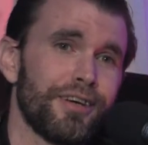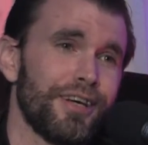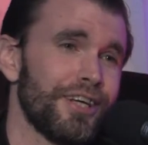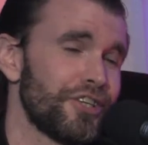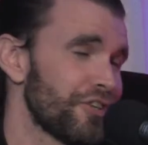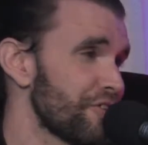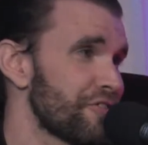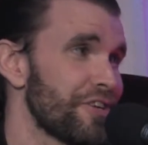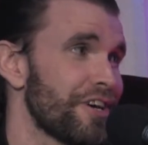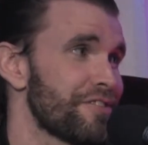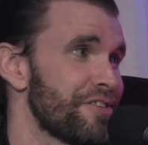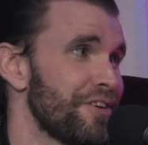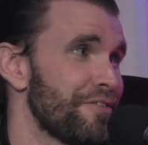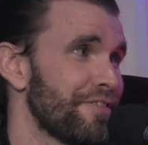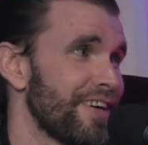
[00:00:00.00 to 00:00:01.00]
just us
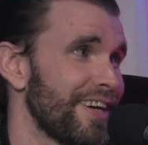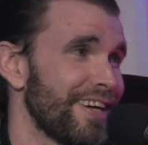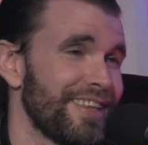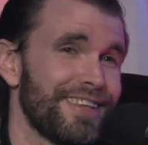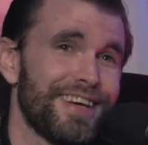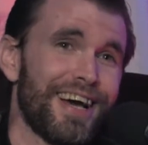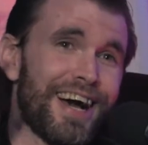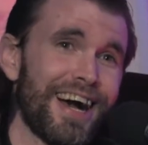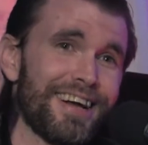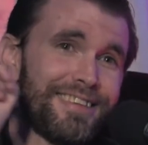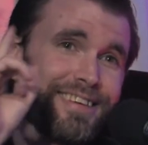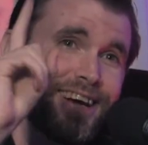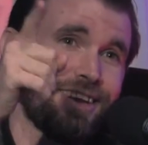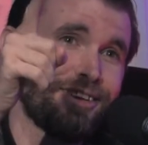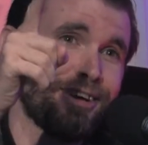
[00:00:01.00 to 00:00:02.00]
in a van,
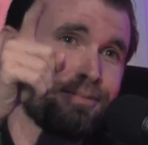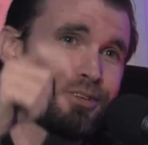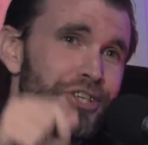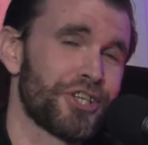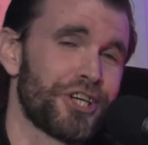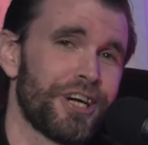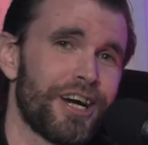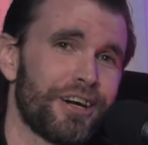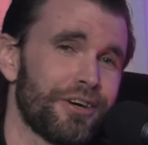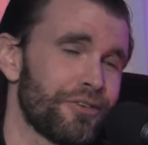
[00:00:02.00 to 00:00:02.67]
hightail it up to Chicago,